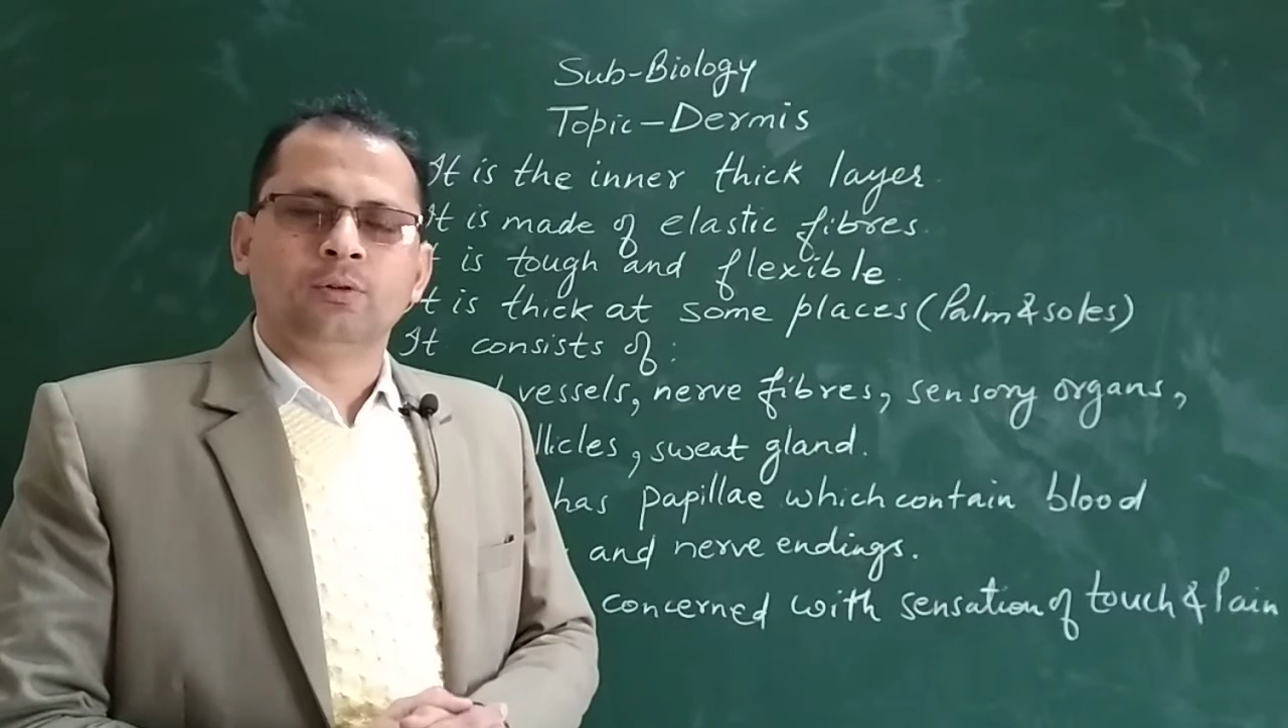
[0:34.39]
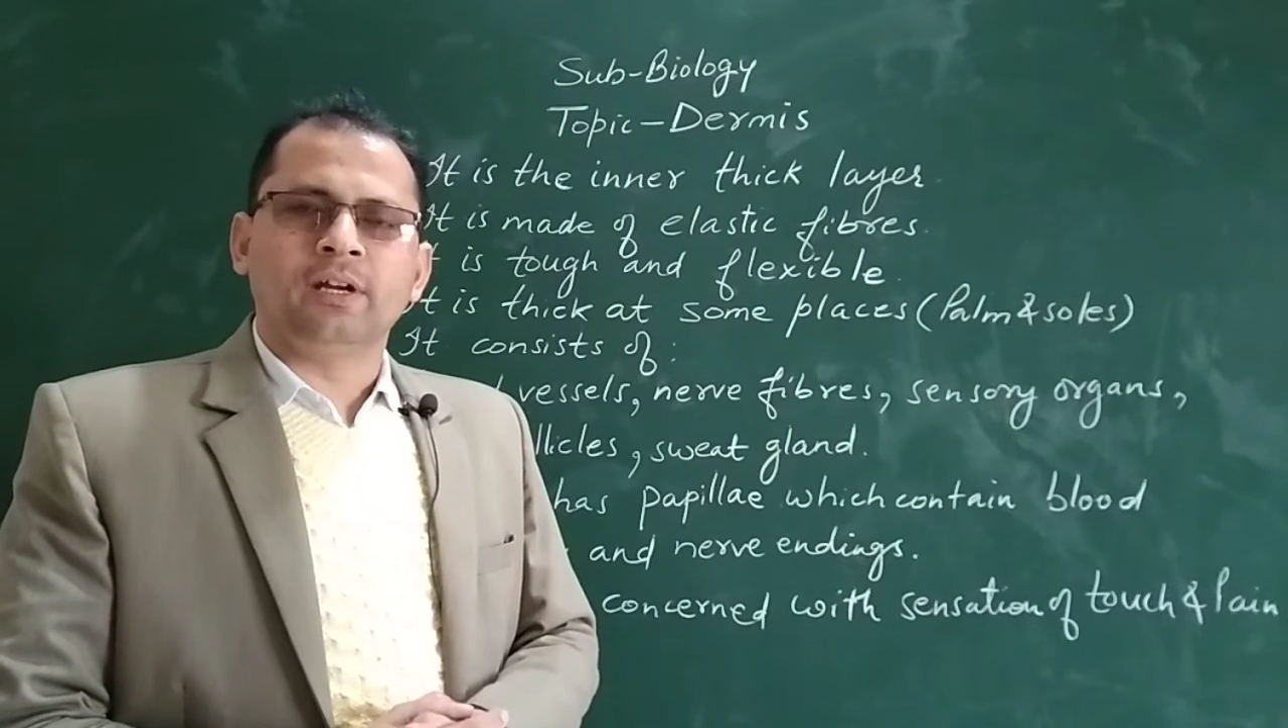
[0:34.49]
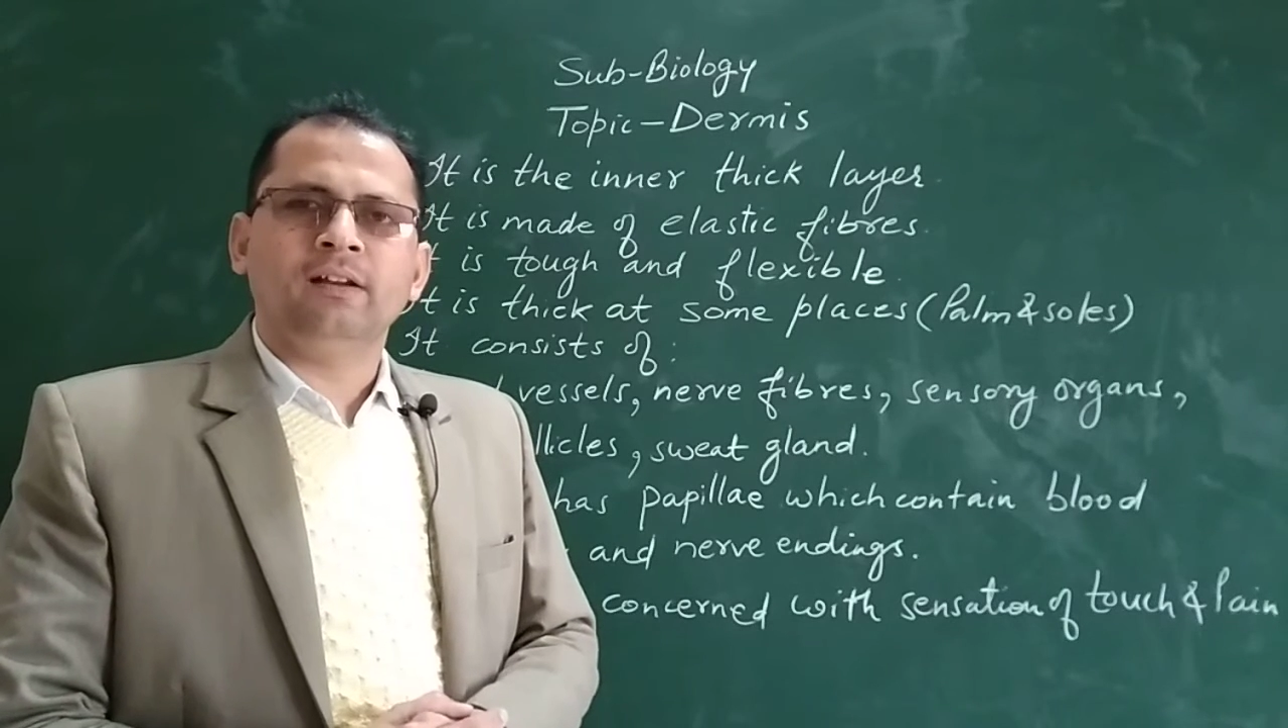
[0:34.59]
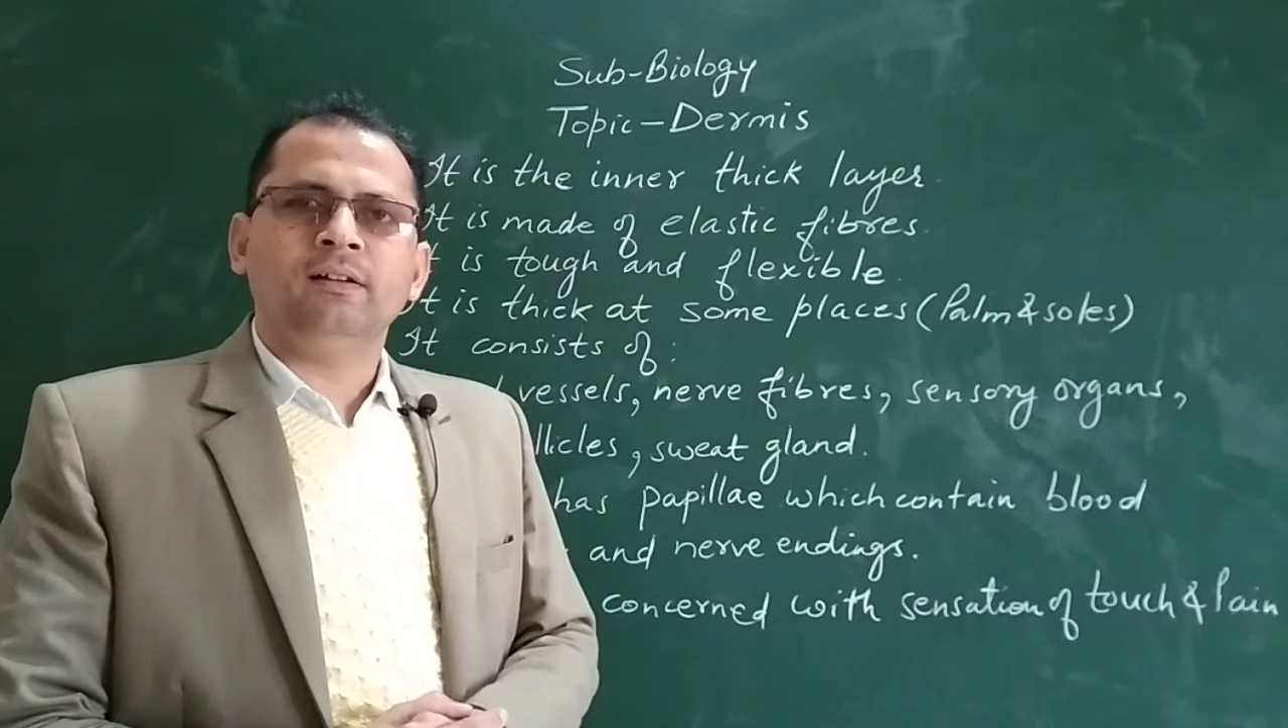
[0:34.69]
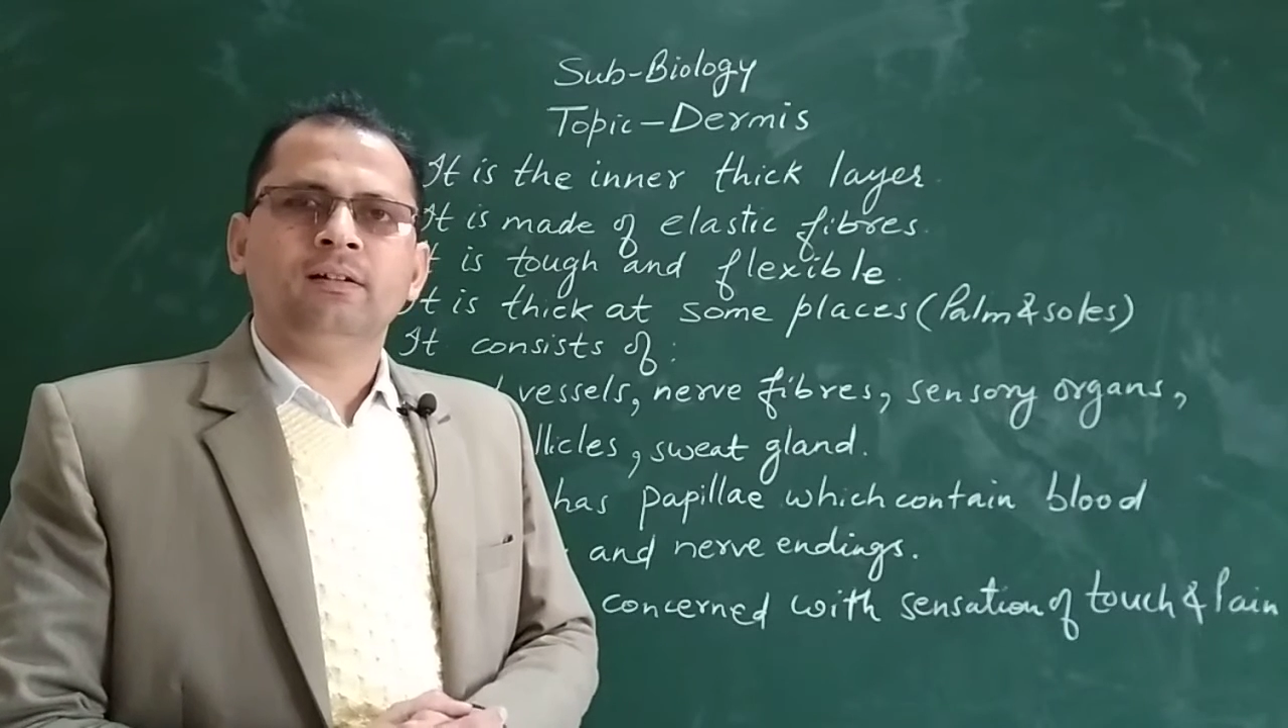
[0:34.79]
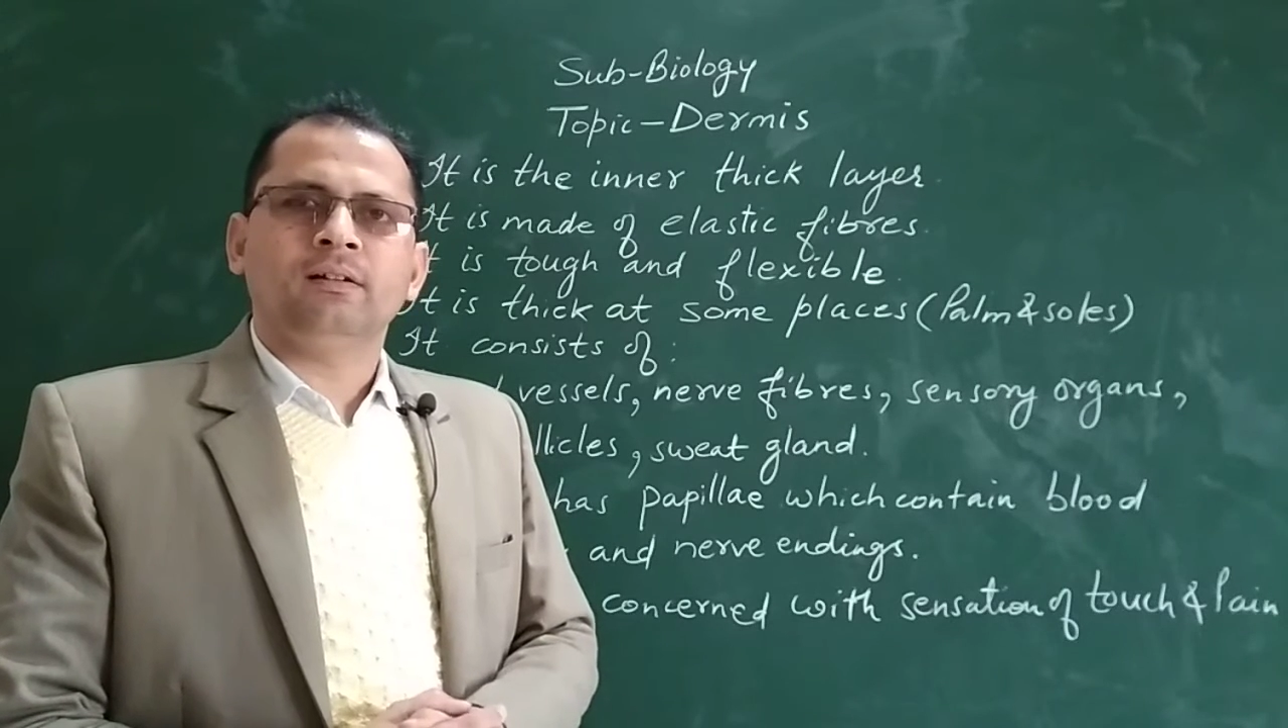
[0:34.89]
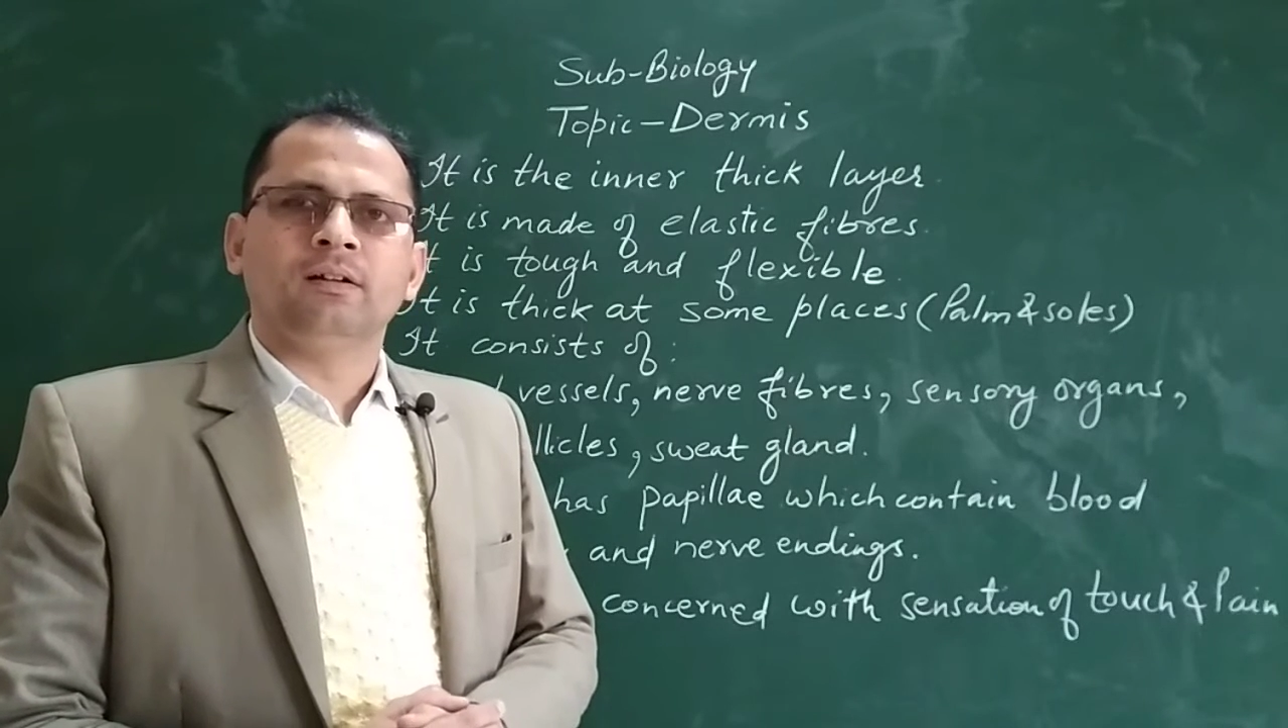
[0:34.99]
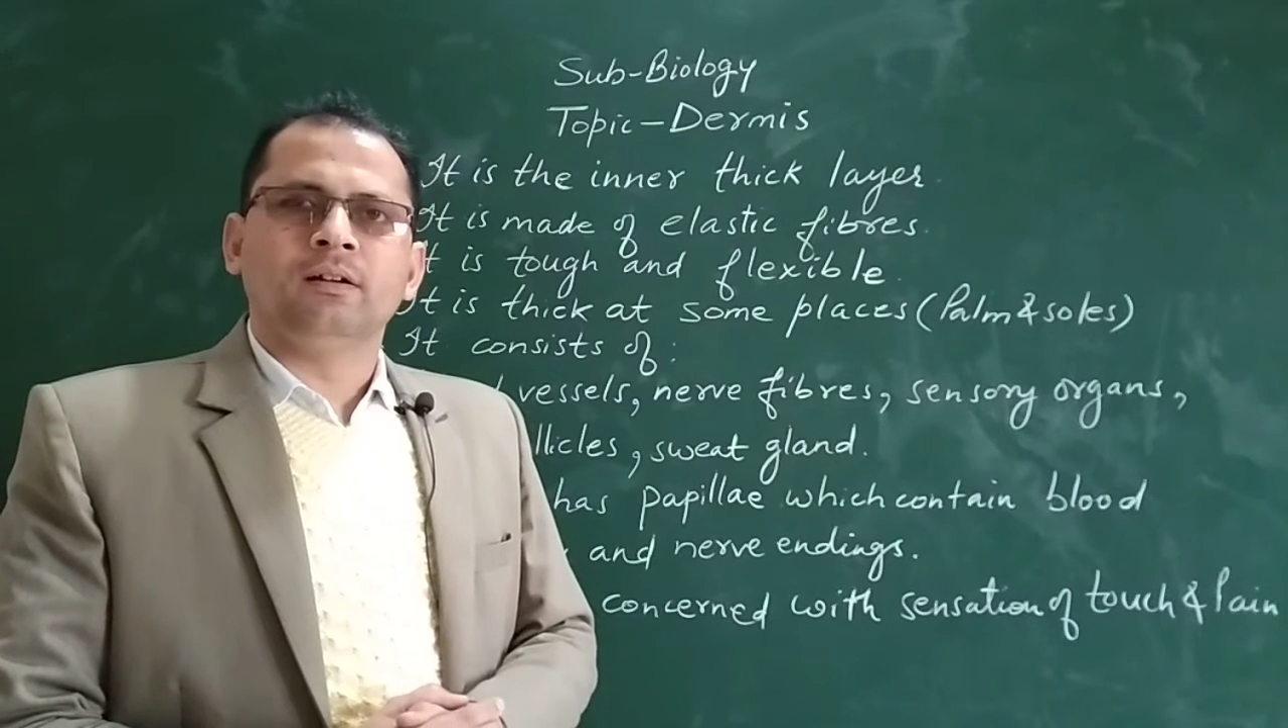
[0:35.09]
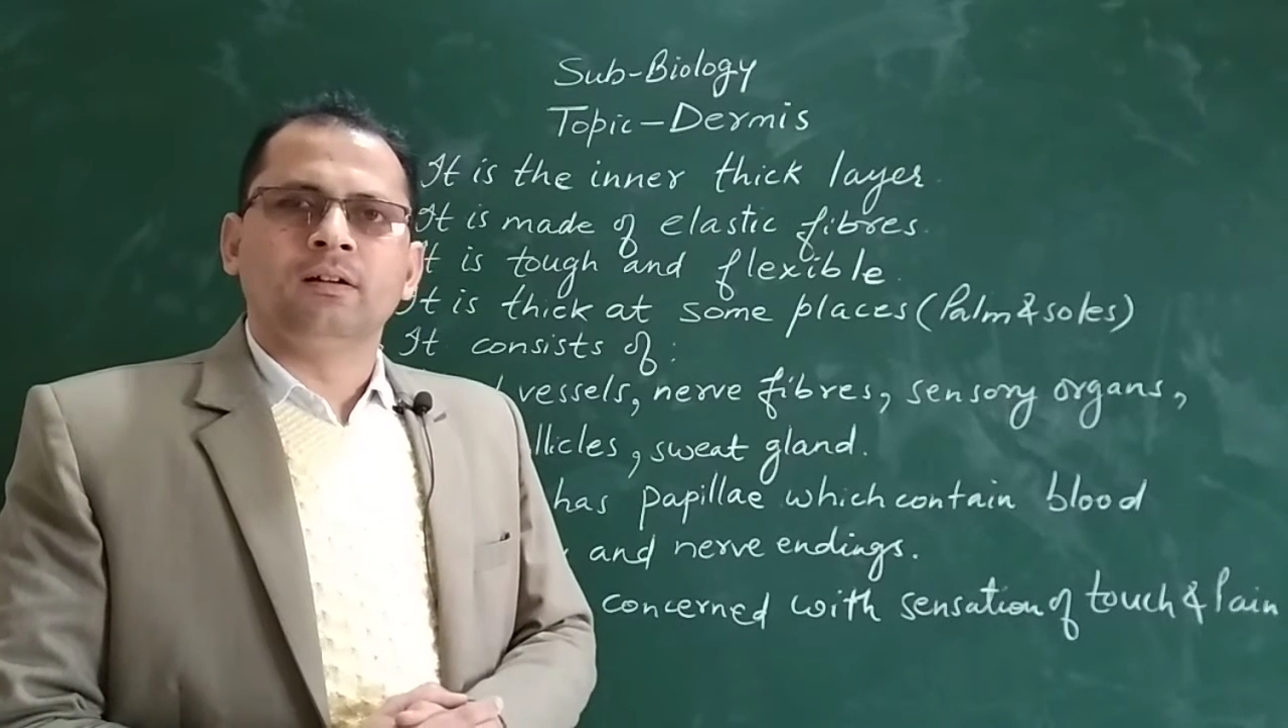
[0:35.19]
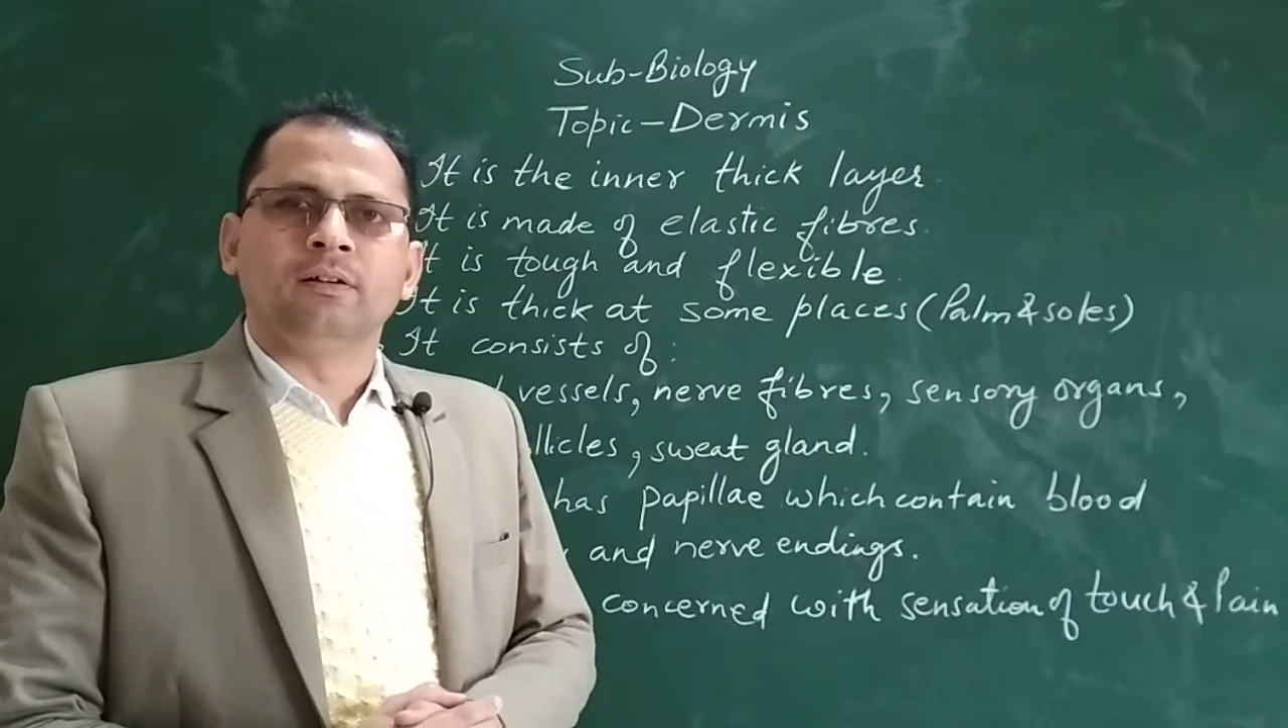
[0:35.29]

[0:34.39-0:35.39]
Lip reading: can